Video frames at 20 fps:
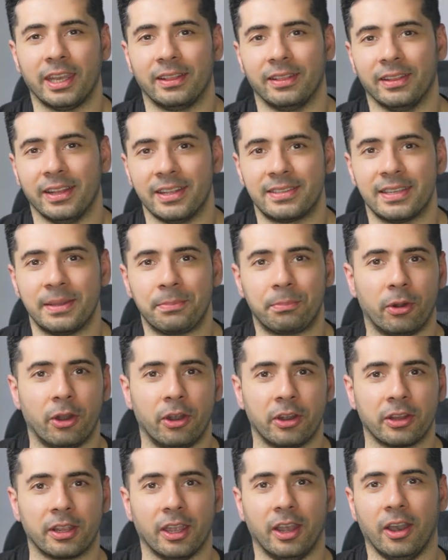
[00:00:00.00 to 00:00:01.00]
and let's
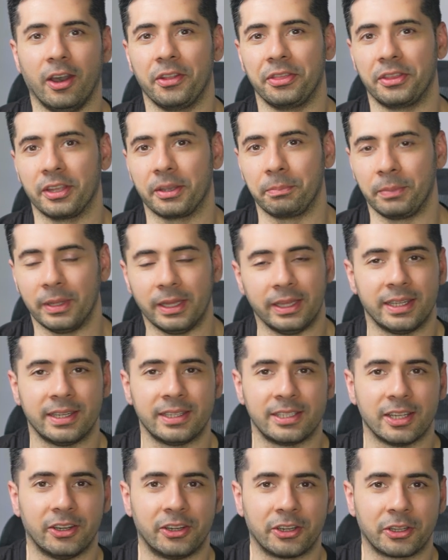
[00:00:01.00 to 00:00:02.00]
embark on the Million
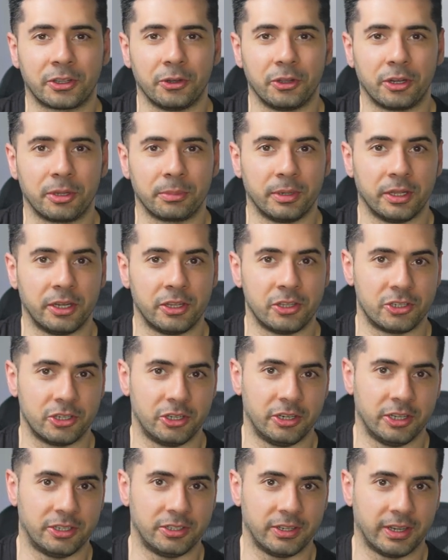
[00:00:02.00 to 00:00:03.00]
Dollar Coding Money
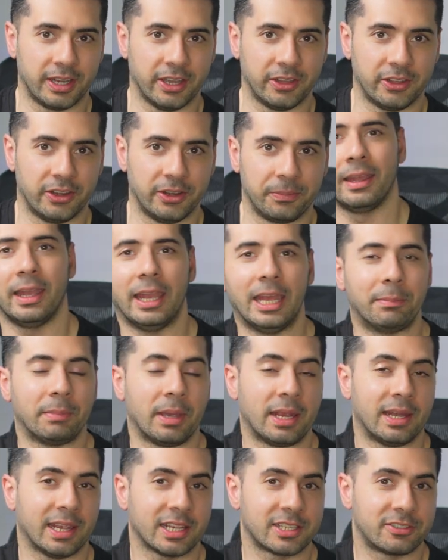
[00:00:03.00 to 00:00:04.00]
journey together. In
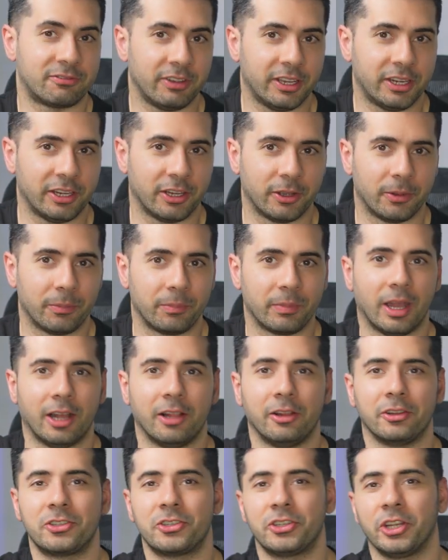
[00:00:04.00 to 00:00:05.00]
my next video,
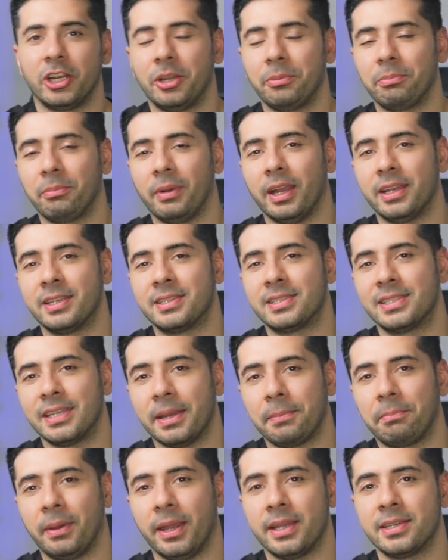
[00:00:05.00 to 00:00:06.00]
I'll share my
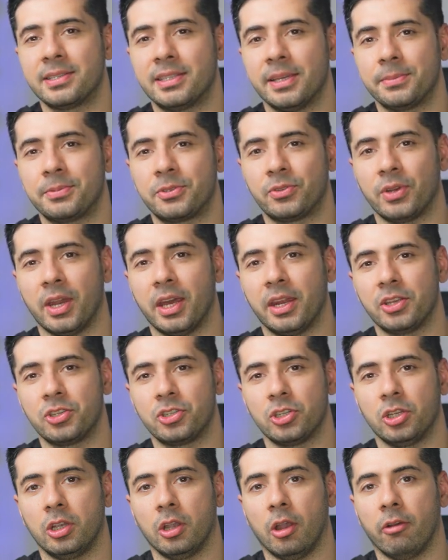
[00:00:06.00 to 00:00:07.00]
step-by-step
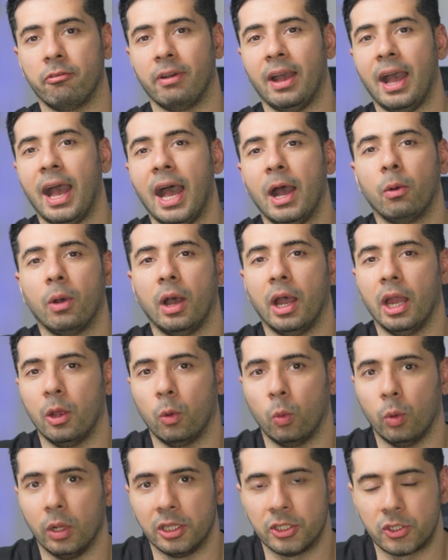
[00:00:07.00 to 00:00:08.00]
strategy of how I
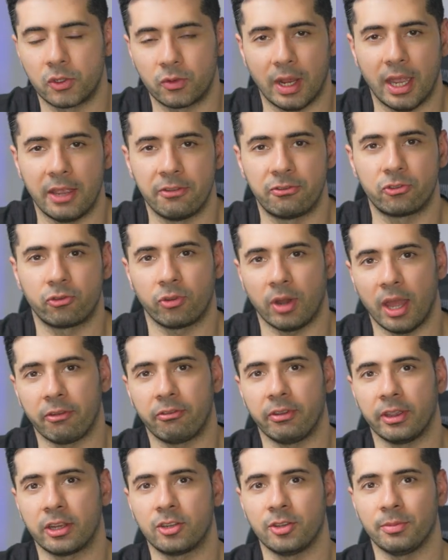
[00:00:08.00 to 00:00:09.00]
will drive
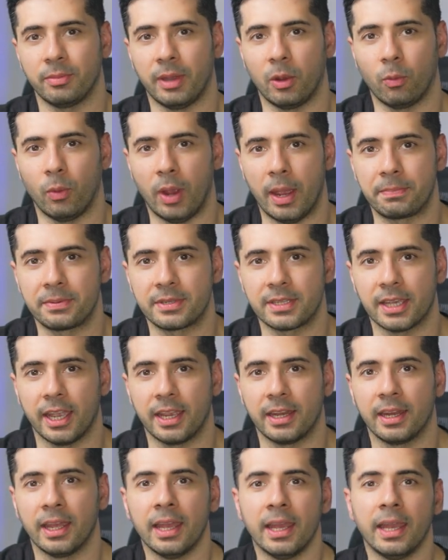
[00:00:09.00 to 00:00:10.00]
traffic to my
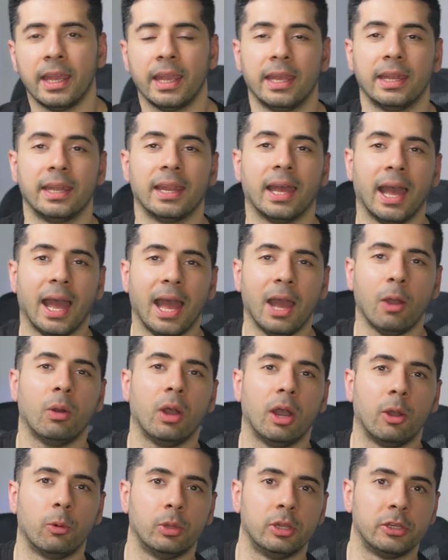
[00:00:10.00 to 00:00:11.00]
website and how
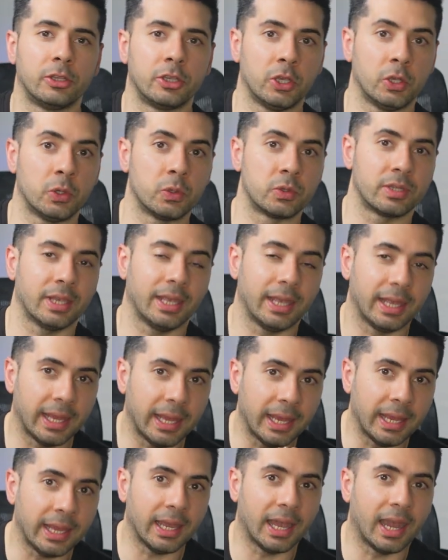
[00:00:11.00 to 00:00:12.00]
I will use
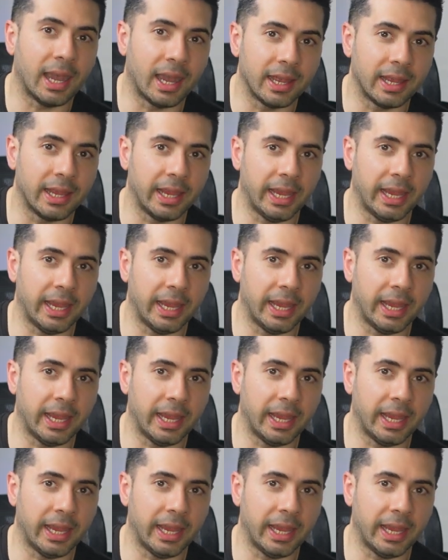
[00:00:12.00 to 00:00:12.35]
A I